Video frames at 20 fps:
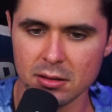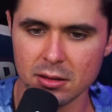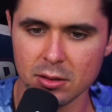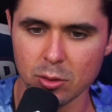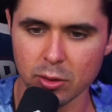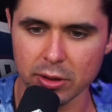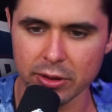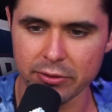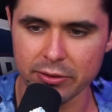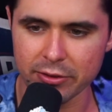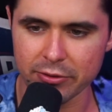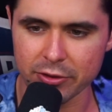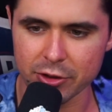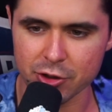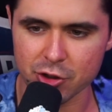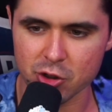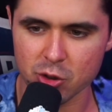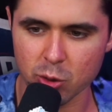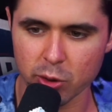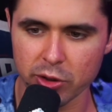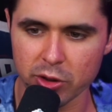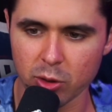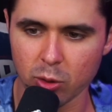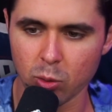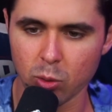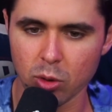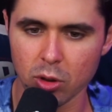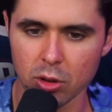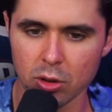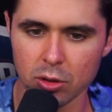Or even if it destroyed the
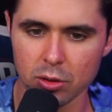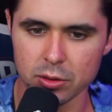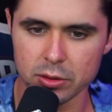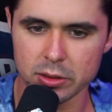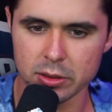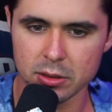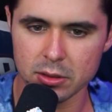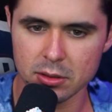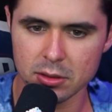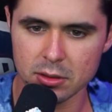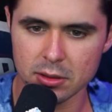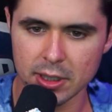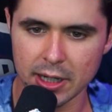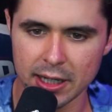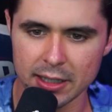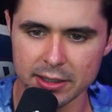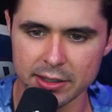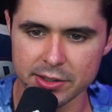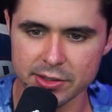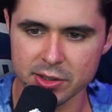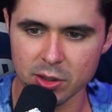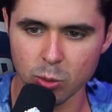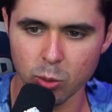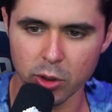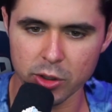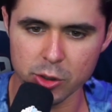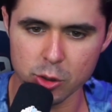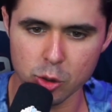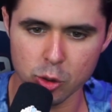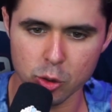world, at least the
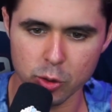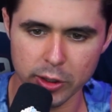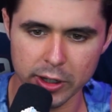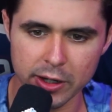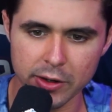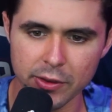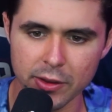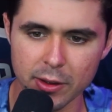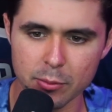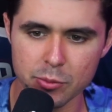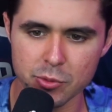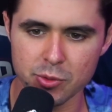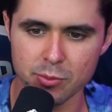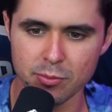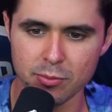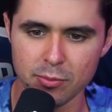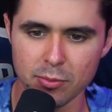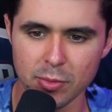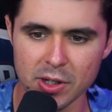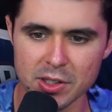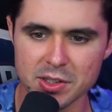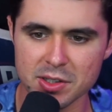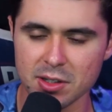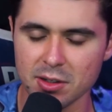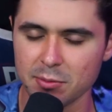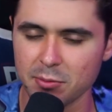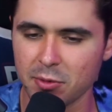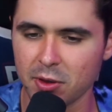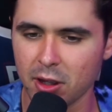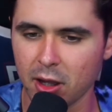one you created them
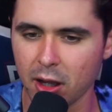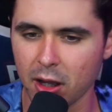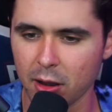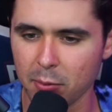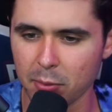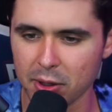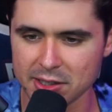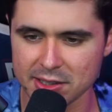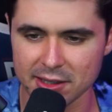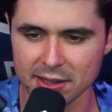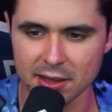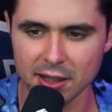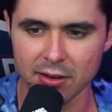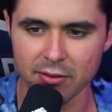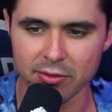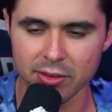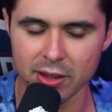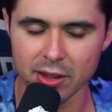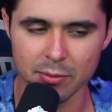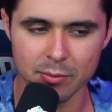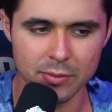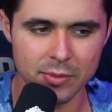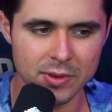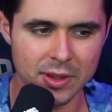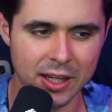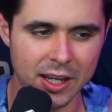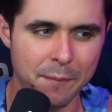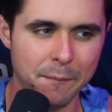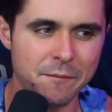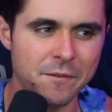must love them
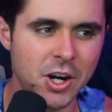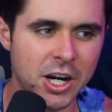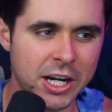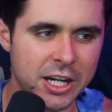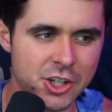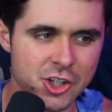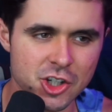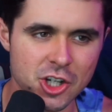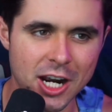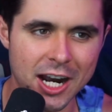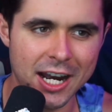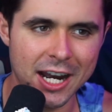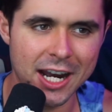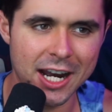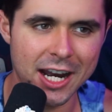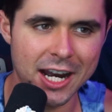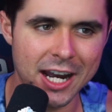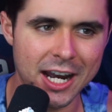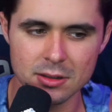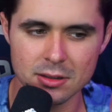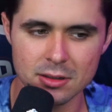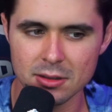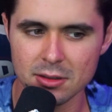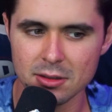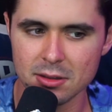like a fucking child.Like